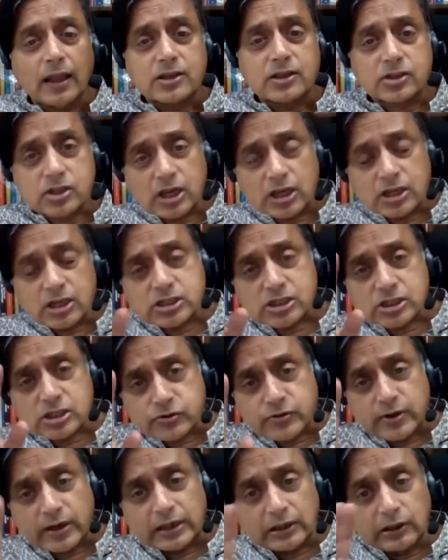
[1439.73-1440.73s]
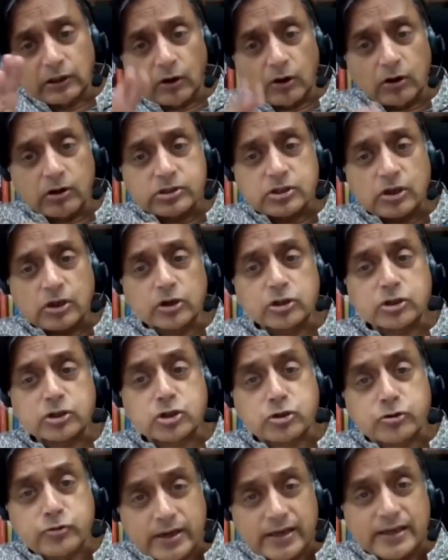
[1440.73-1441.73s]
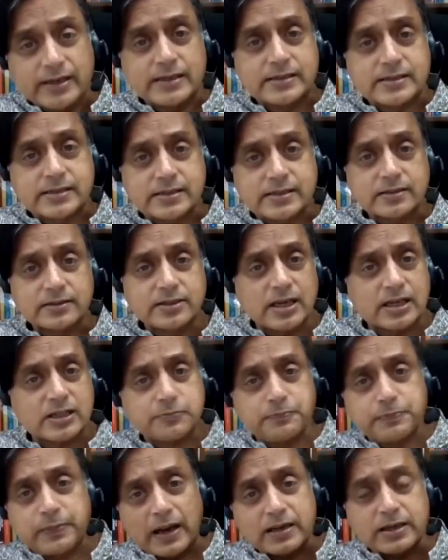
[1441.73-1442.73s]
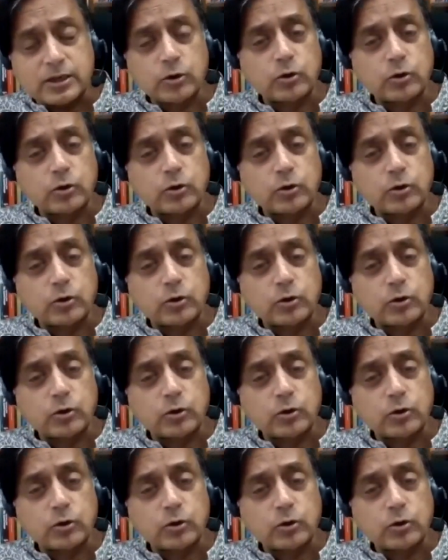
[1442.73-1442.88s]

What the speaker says: such strict laws on trees. Just plant.